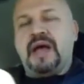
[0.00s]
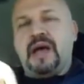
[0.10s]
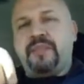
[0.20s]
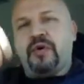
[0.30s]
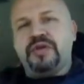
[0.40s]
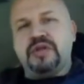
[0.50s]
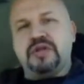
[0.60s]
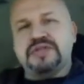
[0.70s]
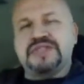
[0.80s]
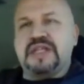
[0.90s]
I pulled the
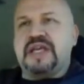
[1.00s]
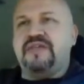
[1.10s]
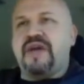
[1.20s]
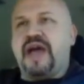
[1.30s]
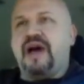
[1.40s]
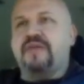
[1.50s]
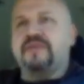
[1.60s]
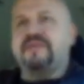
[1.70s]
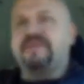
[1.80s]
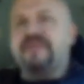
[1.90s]
little sleeve out.
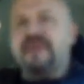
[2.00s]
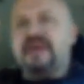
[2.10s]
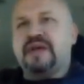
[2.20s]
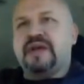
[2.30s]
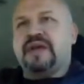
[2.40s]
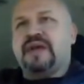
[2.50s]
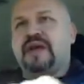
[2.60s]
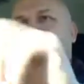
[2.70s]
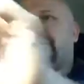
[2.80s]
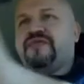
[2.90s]

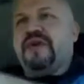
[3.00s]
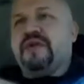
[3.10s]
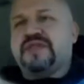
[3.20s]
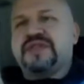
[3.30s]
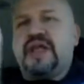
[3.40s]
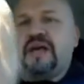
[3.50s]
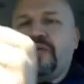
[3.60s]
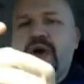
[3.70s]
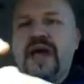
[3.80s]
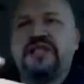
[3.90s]
It was like
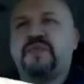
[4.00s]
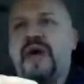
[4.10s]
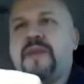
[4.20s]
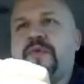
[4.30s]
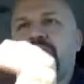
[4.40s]
rice paper,